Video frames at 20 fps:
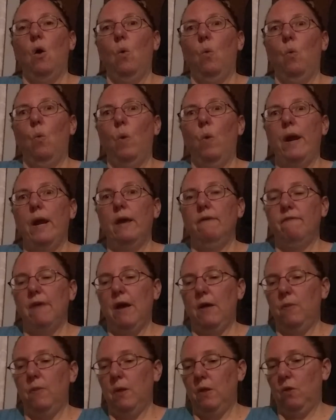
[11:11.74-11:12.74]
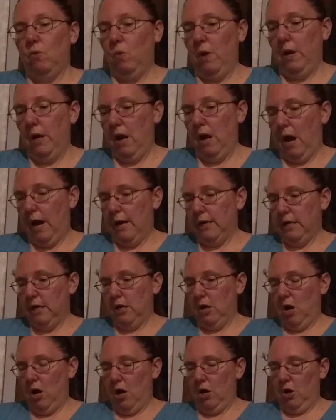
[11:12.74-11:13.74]
When I found this one, I
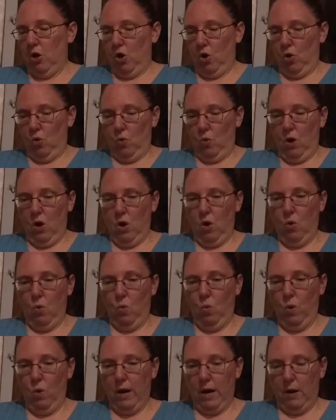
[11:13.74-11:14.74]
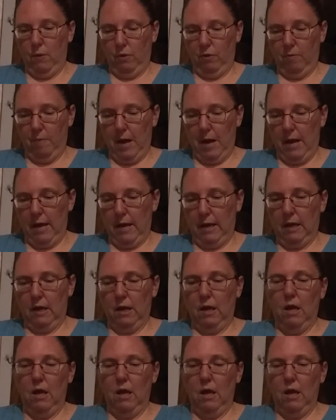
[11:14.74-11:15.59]
did not know what I was buying.